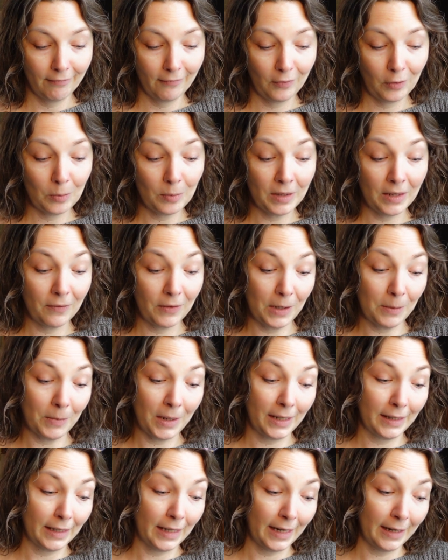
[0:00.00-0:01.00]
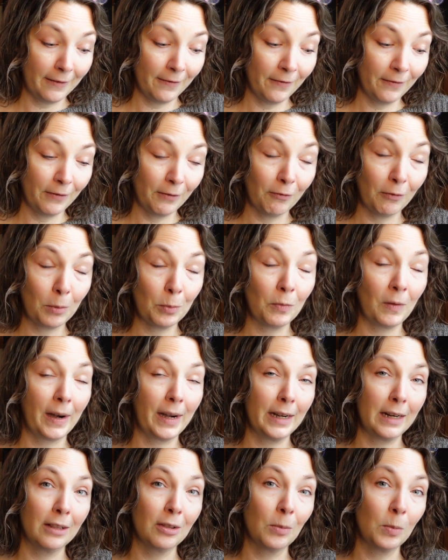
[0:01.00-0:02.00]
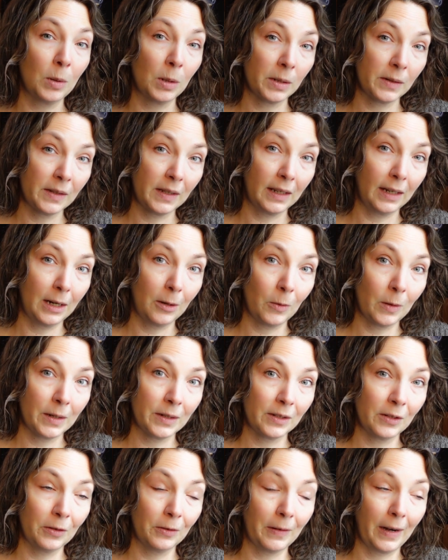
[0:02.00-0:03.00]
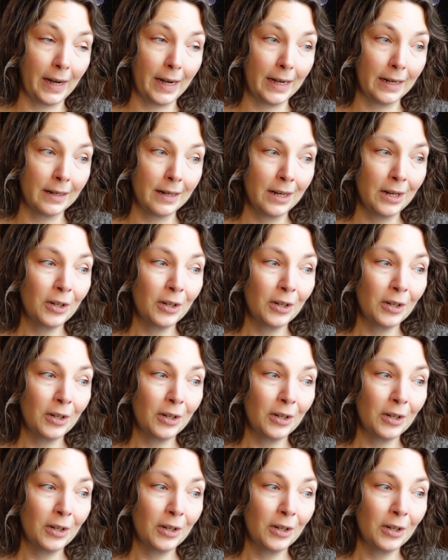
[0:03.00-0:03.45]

living my life, from writing the books that I want to write,